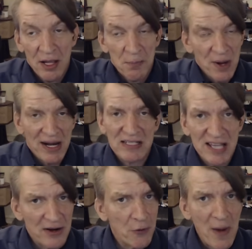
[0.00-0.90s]
But as
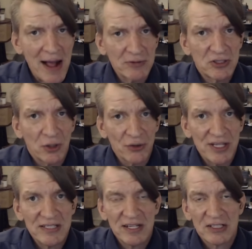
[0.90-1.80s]
Senator Rounds told
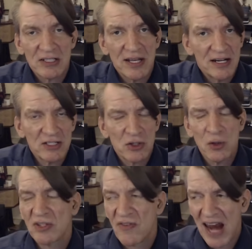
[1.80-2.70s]
us an, ex, an
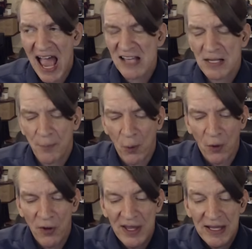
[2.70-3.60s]
exclusive at Ask a
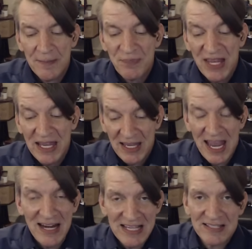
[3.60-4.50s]
Pol,
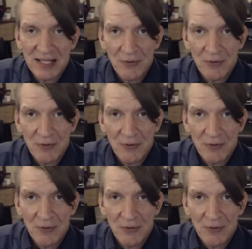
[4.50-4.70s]
and he's the